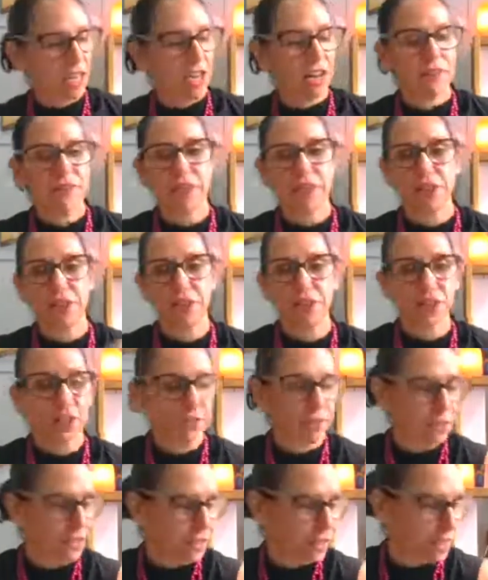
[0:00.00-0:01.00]
of low
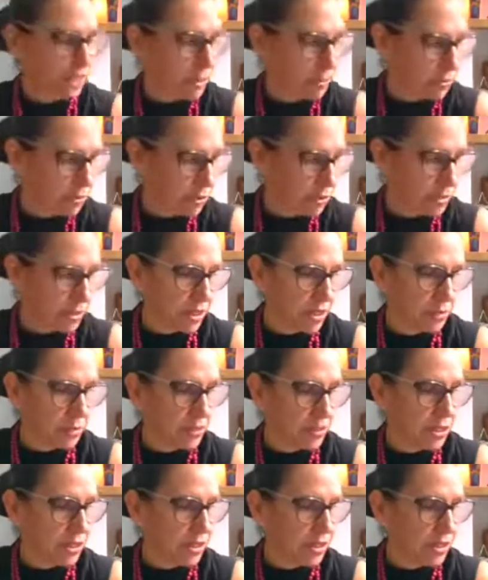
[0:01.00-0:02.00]
self-esteem from time
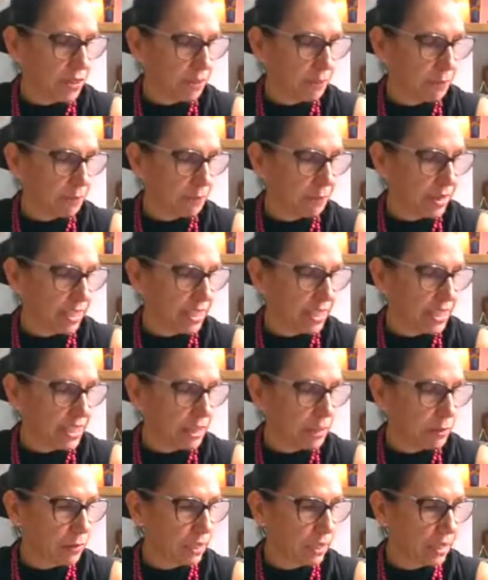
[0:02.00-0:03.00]
to time, and
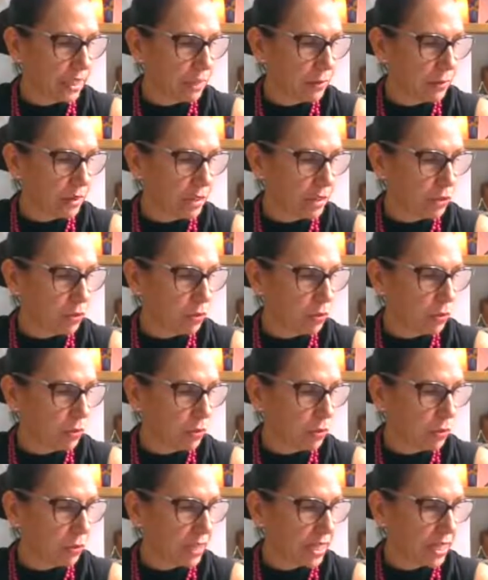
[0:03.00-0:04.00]
equally we can
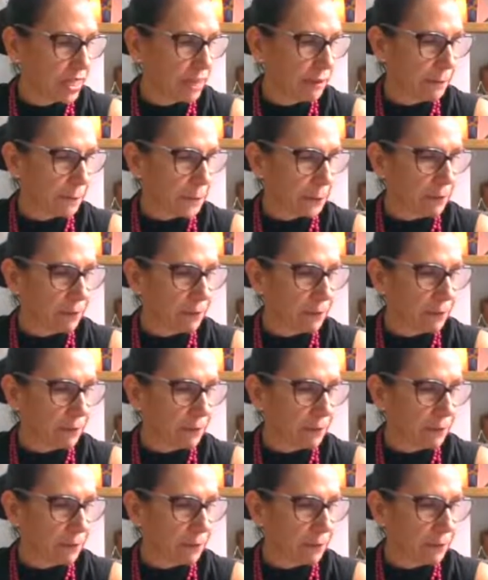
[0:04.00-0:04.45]
all be